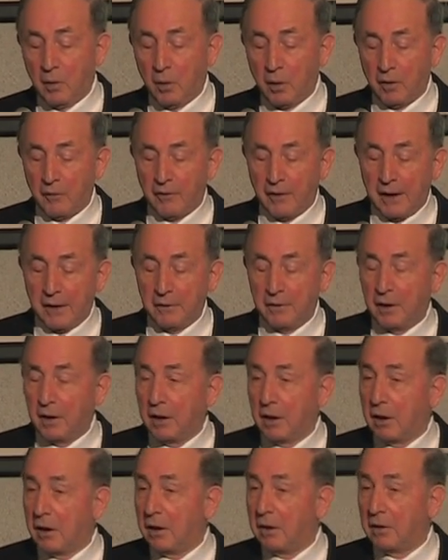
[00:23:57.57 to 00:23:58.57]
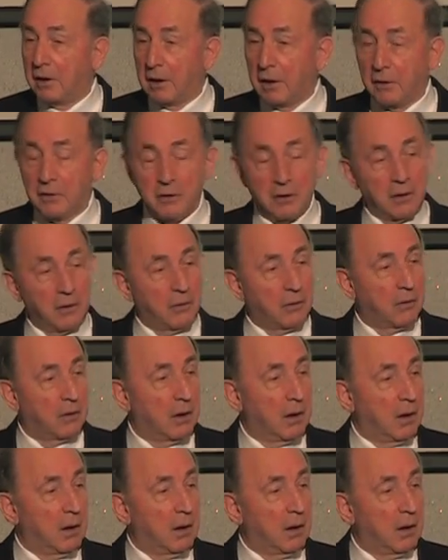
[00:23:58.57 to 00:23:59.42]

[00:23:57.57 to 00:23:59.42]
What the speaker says: warfighting, and intelligence?